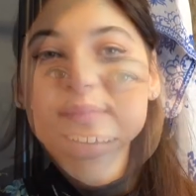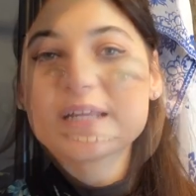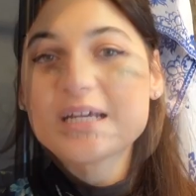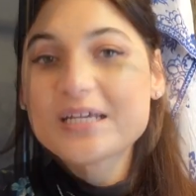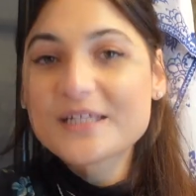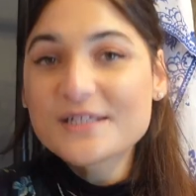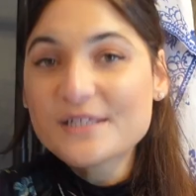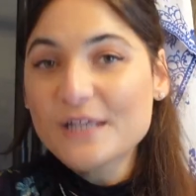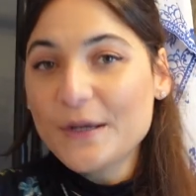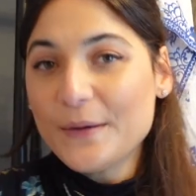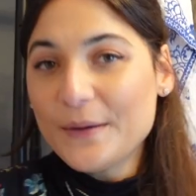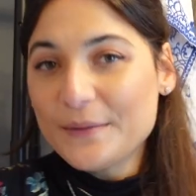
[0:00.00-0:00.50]

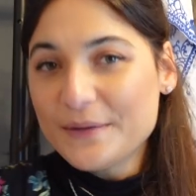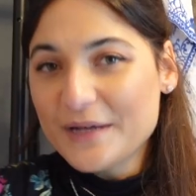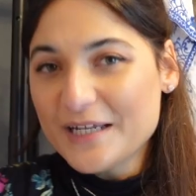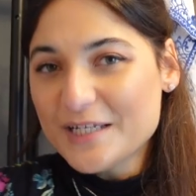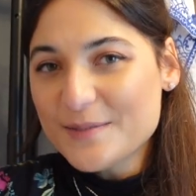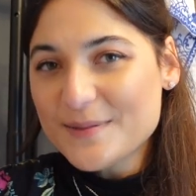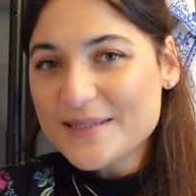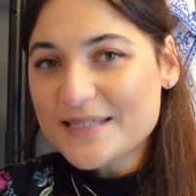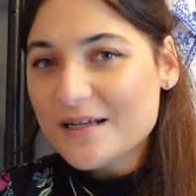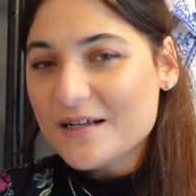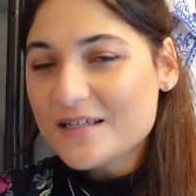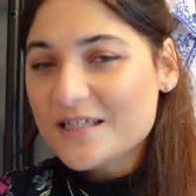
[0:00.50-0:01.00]
So I'm going to
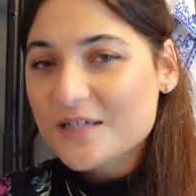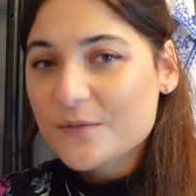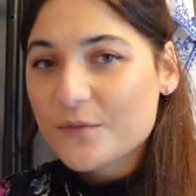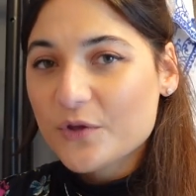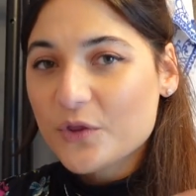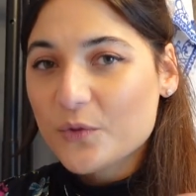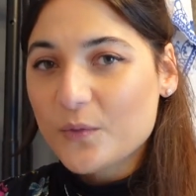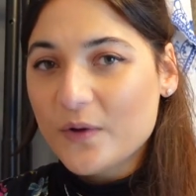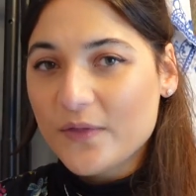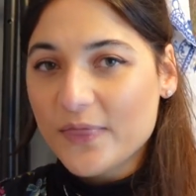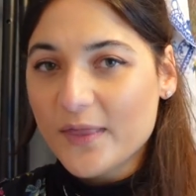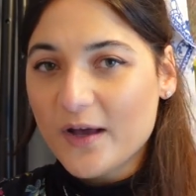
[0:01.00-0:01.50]
be starting with
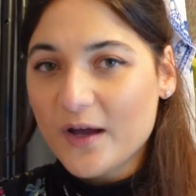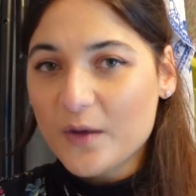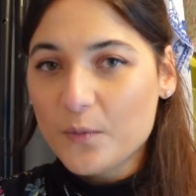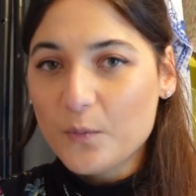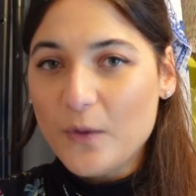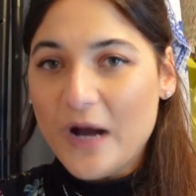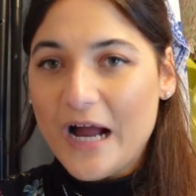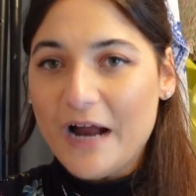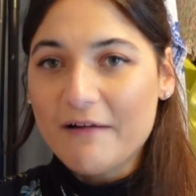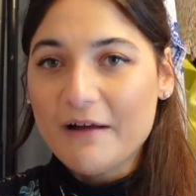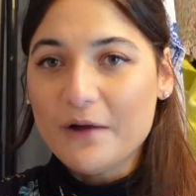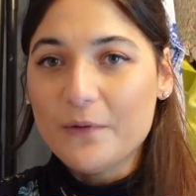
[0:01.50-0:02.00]
the one that I'm
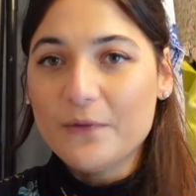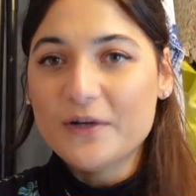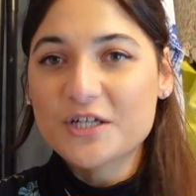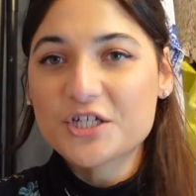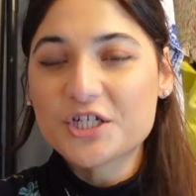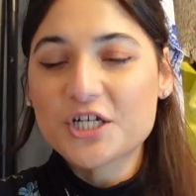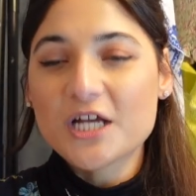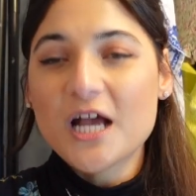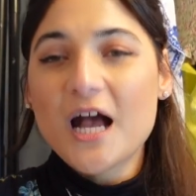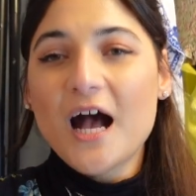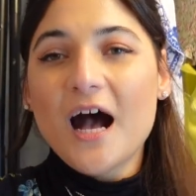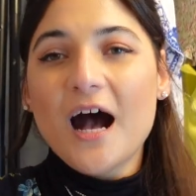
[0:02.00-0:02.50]
wearing,
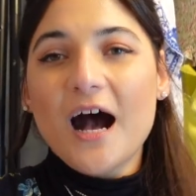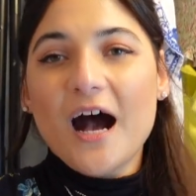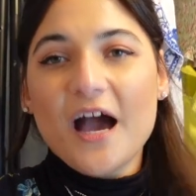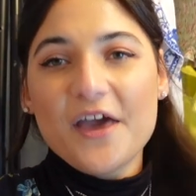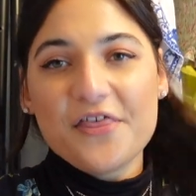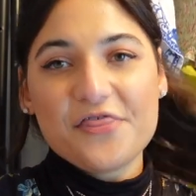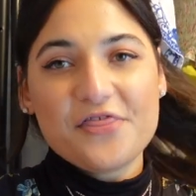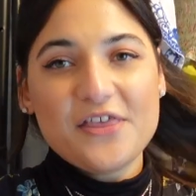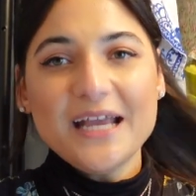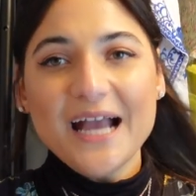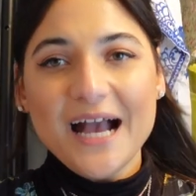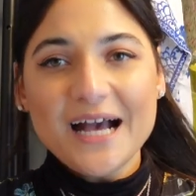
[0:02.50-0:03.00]
which I
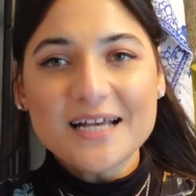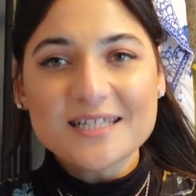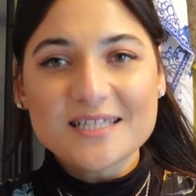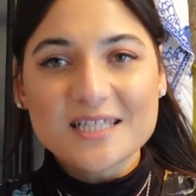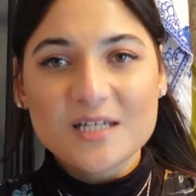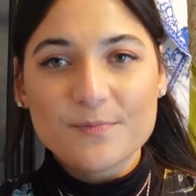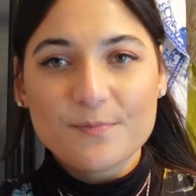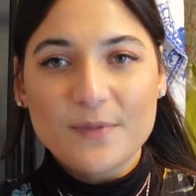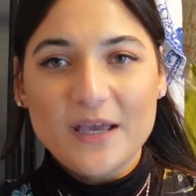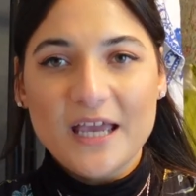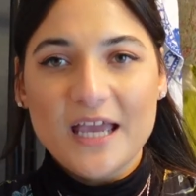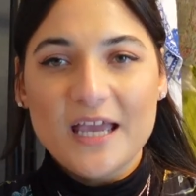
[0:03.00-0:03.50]
think has
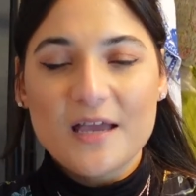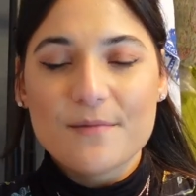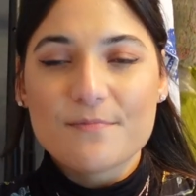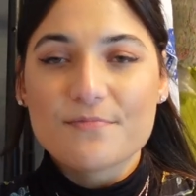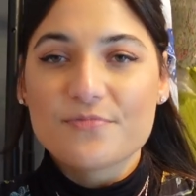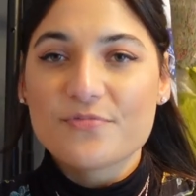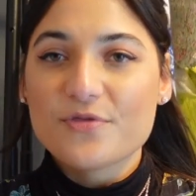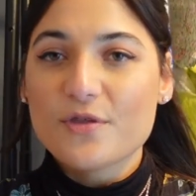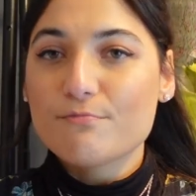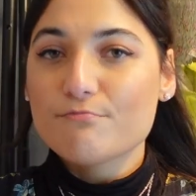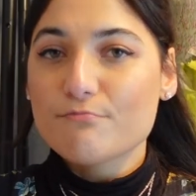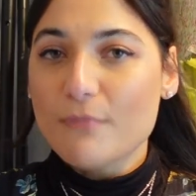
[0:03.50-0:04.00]
to be
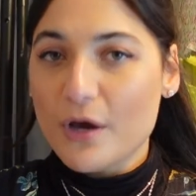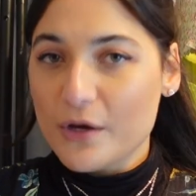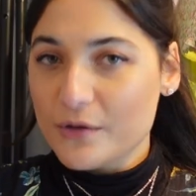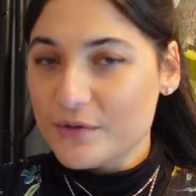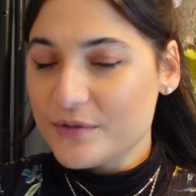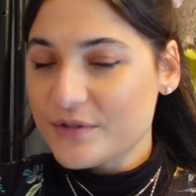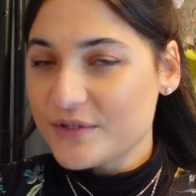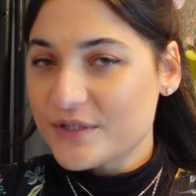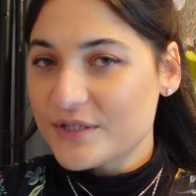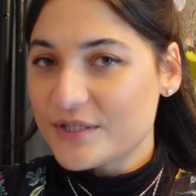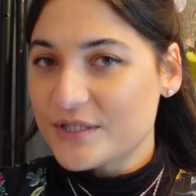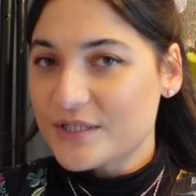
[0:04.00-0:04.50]
the
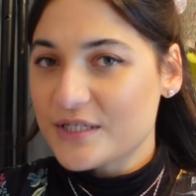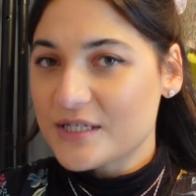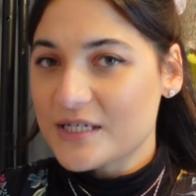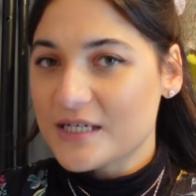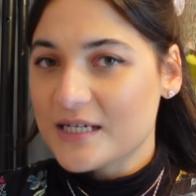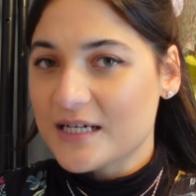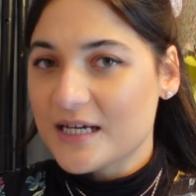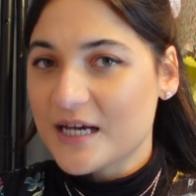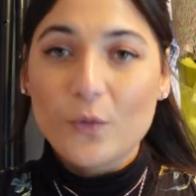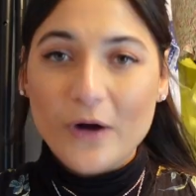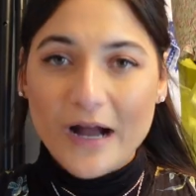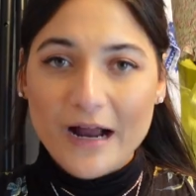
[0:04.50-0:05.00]
most
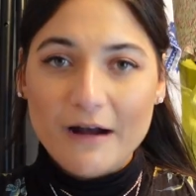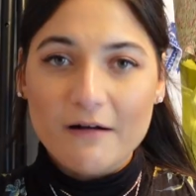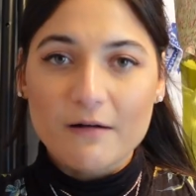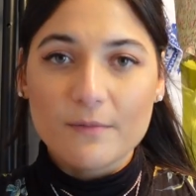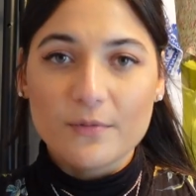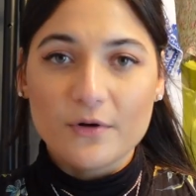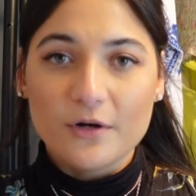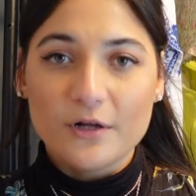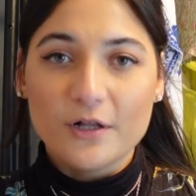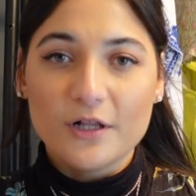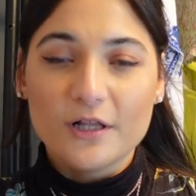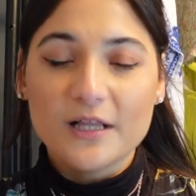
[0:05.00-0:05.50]

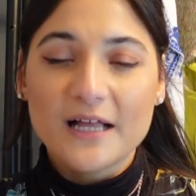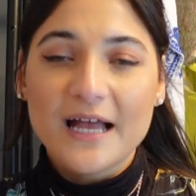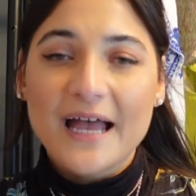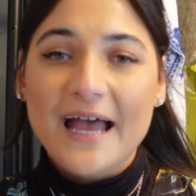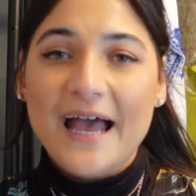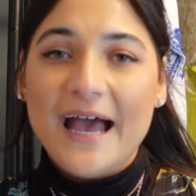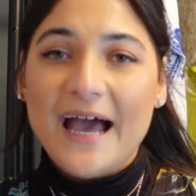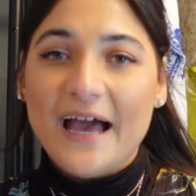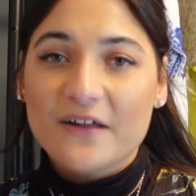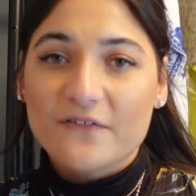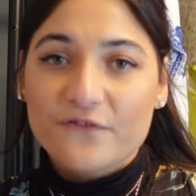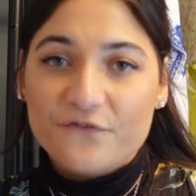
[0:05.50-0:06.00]
wearable
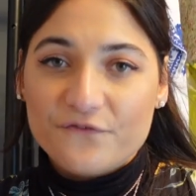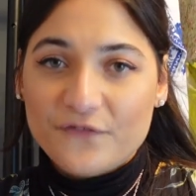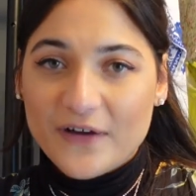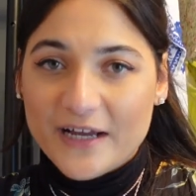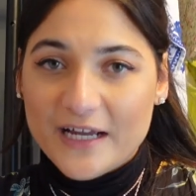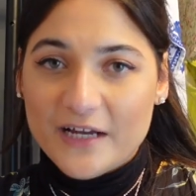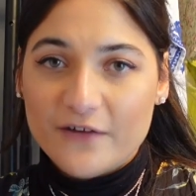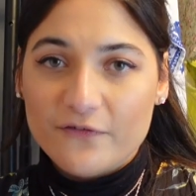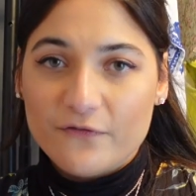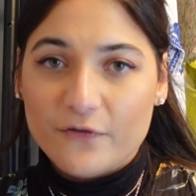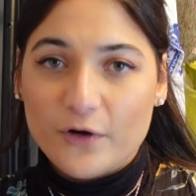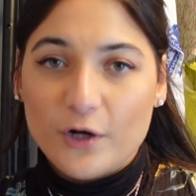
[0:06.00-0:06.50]
and
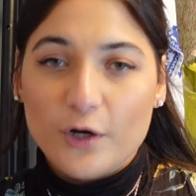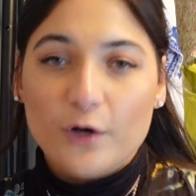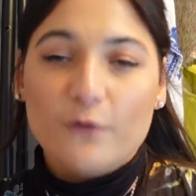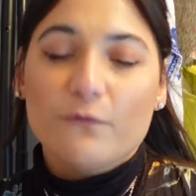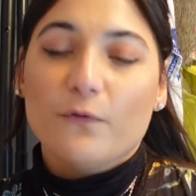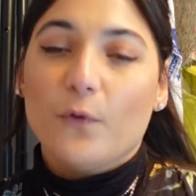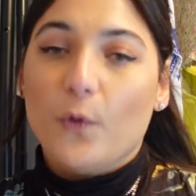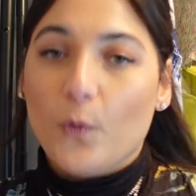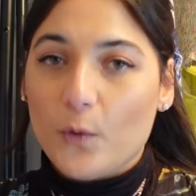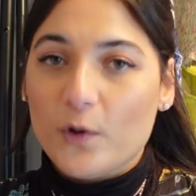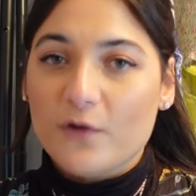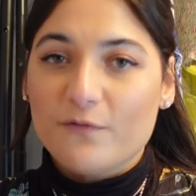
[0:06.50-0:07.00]
favourite of
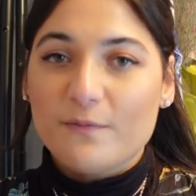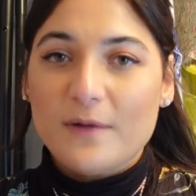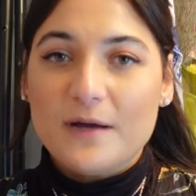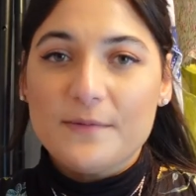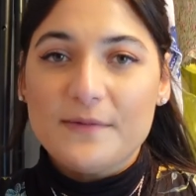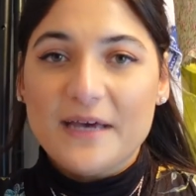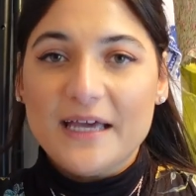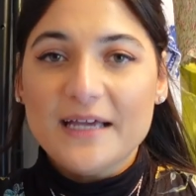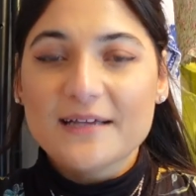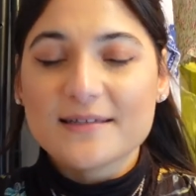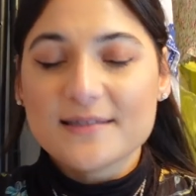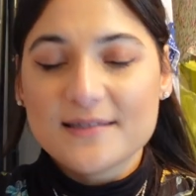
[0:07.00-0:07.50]
all of my
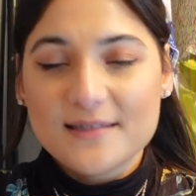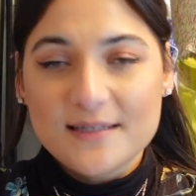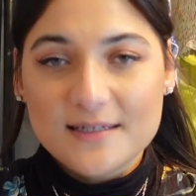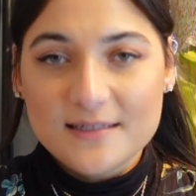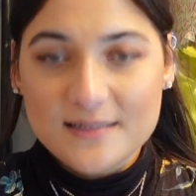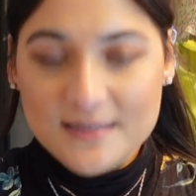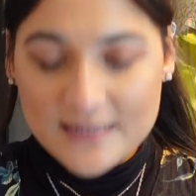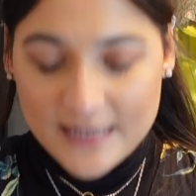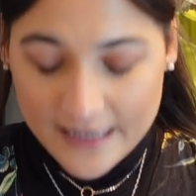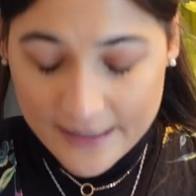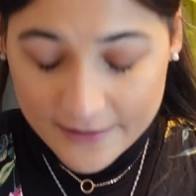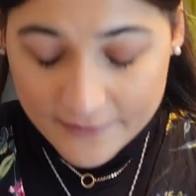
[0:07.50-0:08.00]
makes
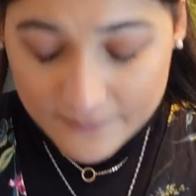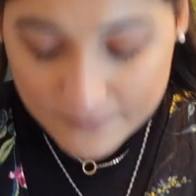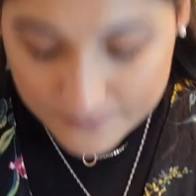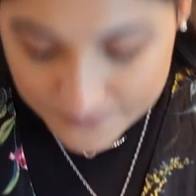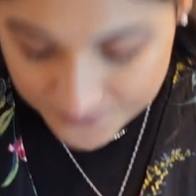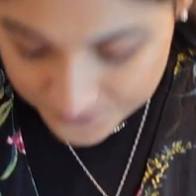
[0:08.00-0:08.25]
this year.